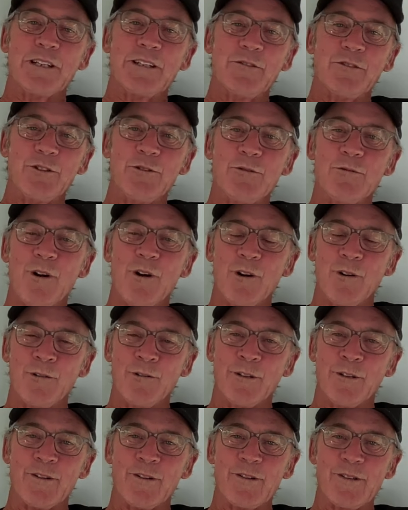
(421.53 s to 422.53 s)
two
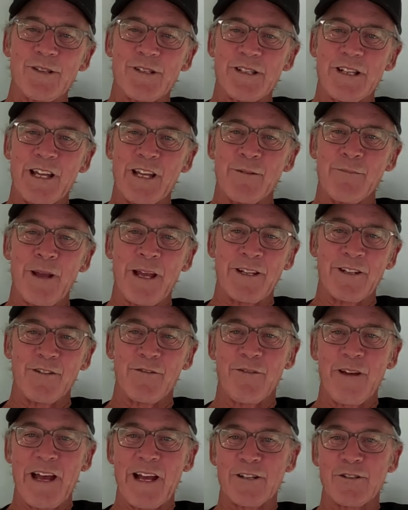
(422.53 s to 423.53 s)
owners and
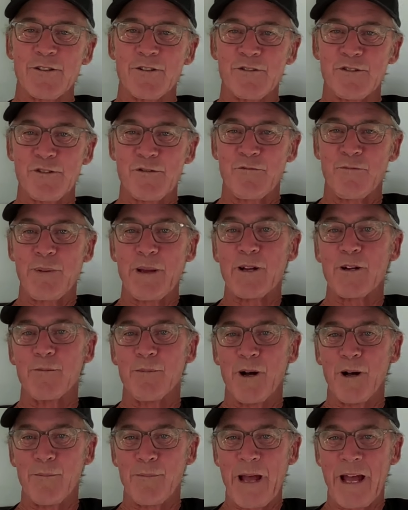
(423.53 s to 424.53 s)
manufacturers of
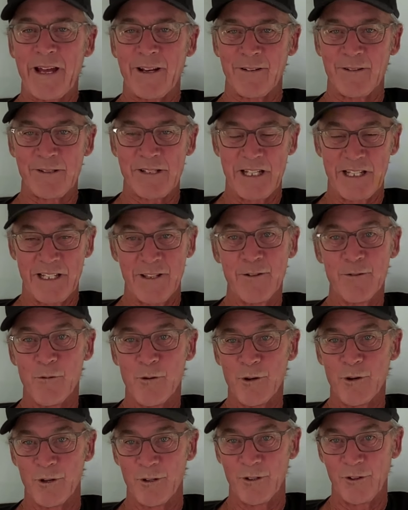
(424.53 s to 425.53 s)
pickleball paddles in the
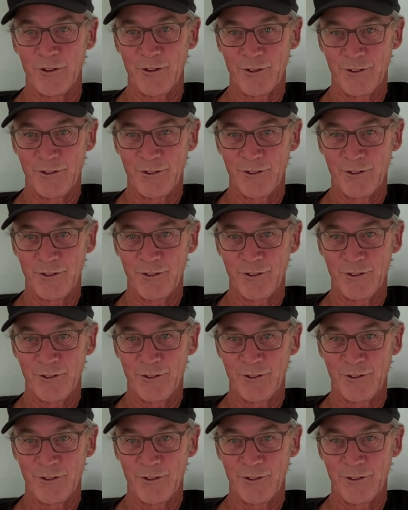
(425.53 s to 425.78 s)
world